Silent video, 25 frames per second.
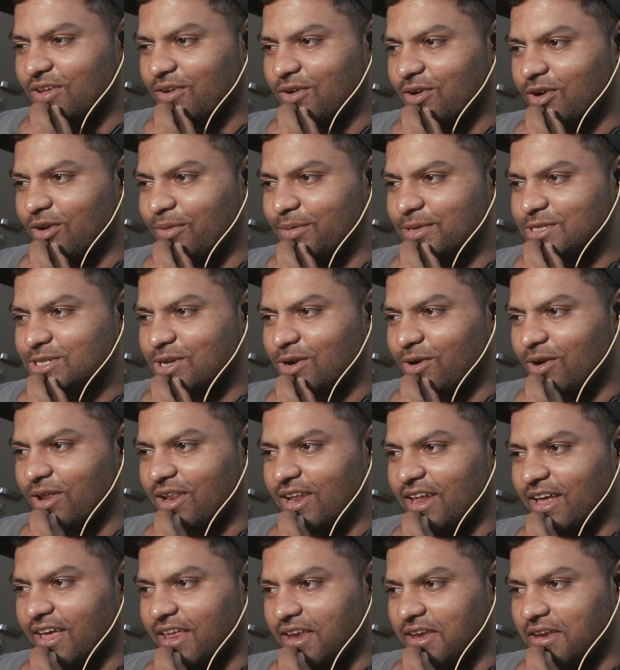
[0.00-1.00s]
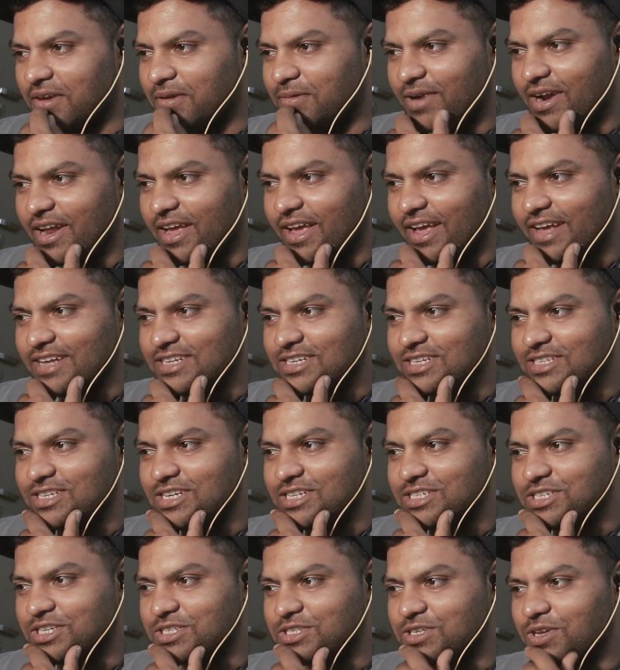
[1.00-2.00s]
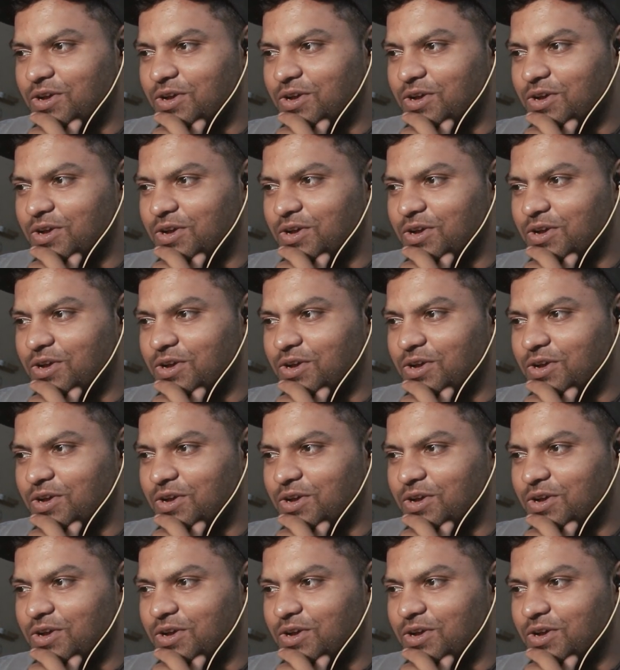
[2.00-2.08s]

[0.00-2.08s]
they were going to be storyline, but I guess it's just a